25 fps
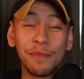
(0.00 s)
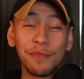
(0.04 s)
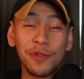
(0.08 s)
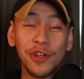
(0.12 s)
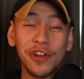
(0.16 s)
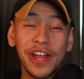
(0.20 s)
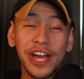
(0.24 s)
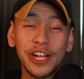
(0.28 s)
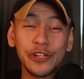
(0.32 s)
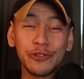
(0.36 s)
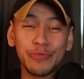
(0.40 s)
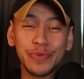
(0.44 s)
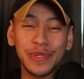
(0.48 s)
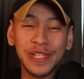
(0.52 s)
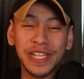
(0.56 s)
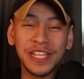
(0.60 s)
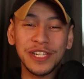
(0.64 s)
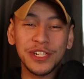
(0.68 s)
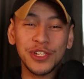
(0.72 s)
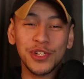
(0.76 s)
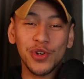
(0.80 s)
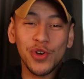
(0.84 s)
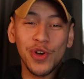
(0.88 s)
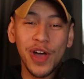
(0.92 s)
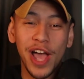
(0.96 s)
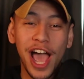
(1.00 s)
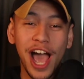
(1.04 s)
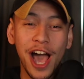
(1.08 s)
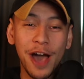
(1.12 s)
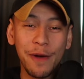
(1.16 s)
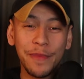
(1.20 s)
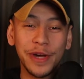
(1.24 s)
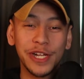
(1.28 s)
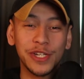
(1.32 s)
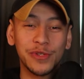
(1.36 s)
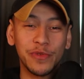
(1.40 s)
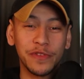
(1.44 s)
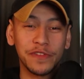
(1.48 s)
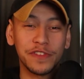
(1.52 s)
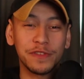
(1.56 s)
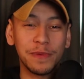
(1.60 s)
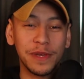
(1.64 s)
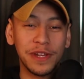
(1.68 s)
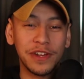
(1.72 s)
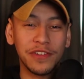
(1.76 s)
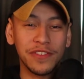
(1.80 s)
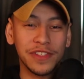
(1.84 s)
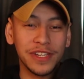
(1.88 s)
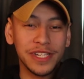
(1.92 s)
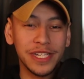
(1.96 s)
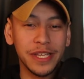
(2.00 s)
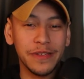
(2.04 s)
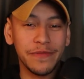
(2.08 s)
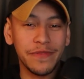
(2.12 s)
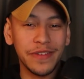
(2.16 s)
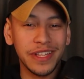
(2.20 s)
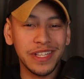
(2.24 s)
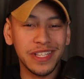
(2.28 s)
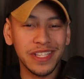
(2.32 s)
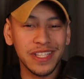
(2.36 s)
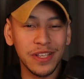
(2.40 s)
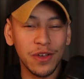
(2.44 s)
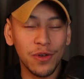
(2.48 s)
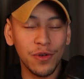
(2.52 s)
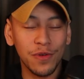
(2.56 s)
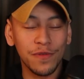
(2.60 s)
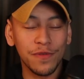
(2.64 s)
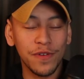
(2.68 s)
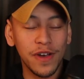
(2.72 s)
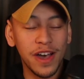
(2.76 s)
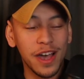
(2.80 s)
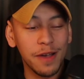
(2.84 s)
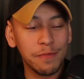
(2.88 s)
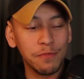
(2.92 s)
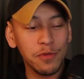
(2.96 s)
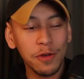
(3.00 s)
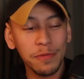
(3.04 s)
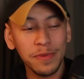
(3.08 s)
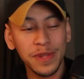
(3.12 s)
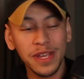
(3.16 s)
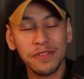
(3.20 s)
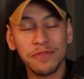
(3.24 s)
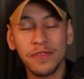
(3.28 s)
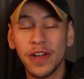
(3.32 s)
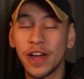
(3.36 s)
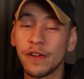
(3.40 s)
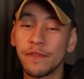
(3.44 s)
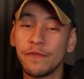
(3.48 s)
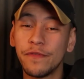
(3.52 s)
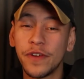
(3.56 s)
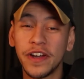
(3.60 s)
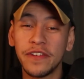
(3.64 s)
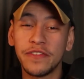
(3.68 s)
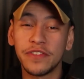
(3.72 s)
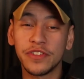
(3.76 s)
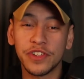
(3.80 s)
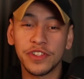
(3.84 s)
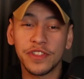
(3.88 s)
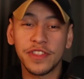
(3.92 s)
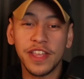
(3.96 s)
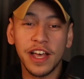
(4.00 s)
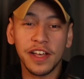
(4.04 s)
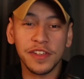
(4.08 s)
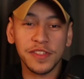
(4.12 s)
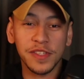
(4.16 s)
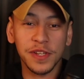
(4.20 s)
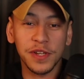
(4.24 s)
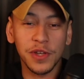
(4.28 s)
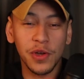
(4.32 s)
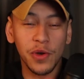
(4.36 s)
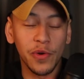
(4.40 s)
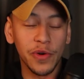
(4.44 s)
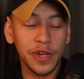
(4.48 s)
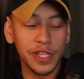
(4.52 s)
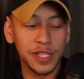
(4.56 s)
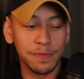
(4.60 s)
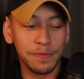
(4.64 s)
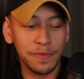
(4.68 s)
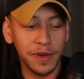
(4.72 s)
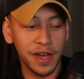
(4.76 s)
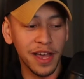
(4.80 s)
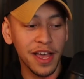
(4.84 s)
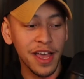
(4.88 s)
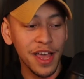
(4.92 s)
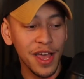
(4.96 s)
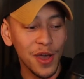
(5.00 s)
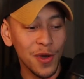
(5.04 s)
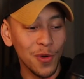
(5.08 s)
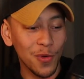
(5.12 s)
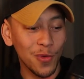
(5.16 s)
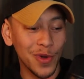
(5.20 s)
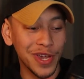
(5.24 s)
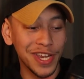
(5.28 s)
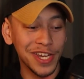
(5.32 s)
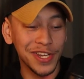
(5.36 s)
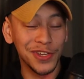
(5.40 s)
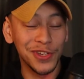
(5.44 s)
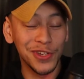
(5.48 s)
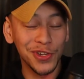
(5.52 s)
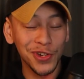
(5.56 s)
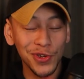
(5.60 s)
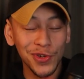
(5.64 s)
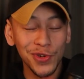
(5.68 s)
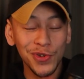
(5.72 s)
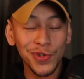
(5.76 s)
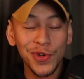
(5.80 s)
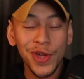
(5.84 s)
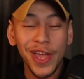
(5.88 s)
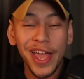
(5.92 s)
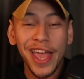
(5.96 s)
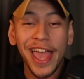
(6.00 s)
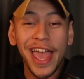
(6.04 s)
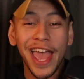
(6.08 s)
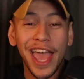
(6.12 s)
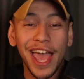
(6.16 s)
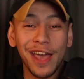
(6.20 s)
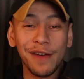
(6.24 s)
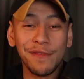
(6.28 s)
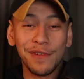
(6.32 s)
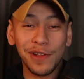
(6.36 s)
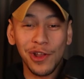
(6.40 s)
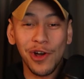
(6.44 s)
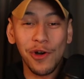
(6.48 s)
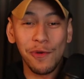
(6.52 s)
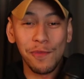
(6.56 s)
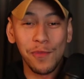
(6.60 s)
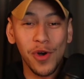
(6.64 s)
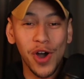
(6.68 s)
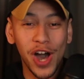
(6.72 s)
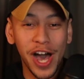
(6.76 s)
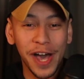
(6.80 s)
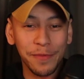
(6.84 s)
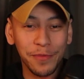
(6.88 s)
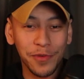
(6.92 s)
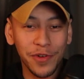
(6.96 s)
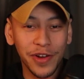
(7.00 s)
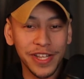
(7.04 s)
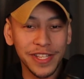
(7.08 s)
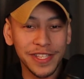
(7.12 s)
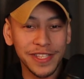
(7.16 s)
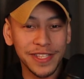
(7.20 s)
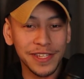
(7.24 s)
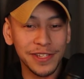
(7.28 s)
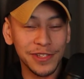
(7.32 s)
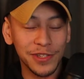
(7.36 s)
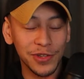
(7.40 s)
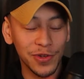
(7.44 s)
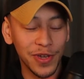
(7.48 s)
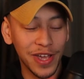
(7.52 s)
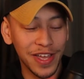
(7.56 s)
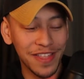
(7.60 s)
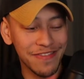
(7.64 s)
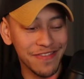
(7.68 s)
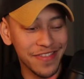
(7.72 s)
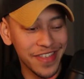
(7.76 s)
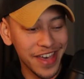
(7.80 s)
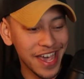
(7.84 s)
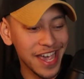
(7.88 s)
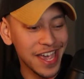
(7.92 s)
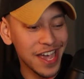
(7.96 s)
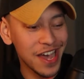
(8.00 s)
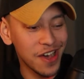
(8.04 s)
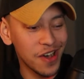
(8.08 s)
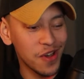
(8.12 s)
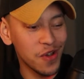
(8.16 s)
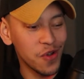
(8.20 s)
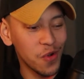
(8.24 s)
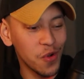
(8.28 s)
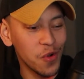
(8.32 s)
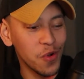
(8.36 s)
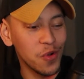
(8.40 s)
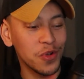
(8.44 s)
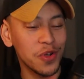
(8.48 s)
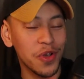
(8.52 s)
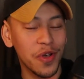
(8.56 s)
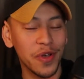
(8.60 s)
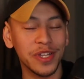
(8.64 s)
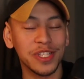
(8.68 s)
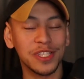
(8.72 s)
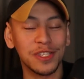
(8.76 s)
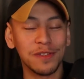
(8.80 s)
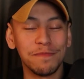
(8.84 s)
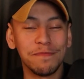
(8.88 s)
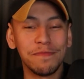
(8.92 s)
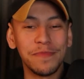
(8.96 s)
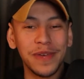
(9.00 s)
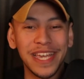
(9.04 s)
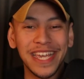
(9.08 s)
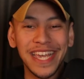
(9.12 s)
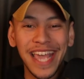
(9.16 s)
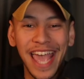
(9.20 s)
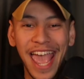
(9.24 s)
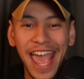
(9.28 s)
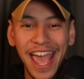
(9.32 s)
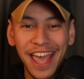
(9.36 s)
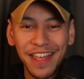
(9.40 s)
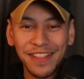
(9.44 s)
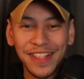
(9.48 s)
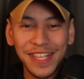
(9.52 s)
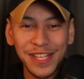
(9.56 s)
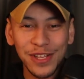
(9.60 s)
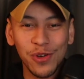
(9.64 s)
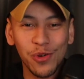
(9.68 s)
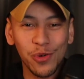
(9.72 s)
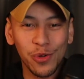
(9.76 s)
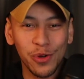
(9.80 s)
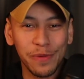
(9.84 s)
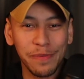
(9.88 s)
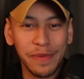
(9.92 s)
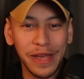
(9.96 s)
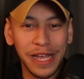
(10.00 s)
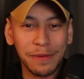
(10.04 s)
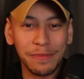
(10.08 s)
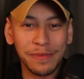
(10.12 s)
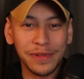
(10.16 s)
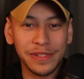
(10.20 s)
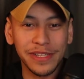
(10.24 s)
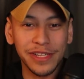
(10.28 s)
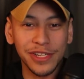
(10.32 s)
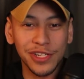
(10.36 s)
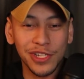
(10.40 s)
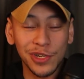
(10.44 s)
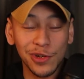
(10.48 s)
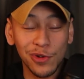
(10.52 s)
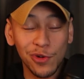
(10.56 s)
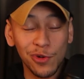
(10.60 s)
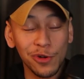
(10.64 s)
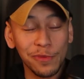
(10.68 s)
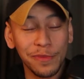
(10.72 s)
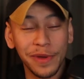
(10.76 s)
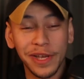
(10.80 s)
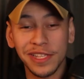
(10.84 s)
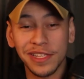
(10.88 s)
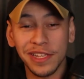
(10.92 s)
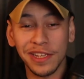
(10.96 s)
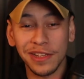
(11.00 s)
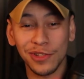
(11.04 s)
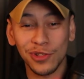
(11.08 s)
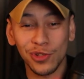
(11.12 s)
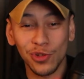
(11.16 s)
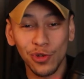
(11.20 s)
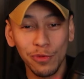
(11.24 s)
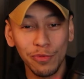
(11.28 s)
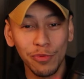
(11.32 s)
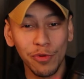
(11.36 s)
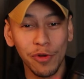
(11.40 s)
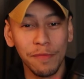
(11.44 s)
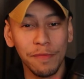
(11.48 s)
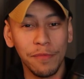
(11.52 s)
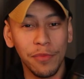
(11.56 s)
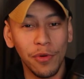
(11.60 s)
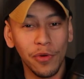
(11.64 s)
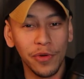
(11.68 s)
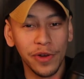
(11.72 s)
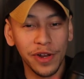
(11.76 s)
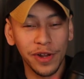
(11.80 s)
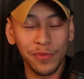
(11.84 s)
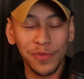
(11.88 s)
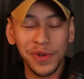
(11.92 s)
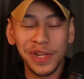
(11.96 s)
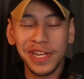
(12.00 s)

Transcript: I'm not 100% sure how much we've spent on the defense so far, probably around 500,000 coins, but we do do have a lot more upgrades to do, and they are all going to be at the cornerback position. Cornerbacks are super important.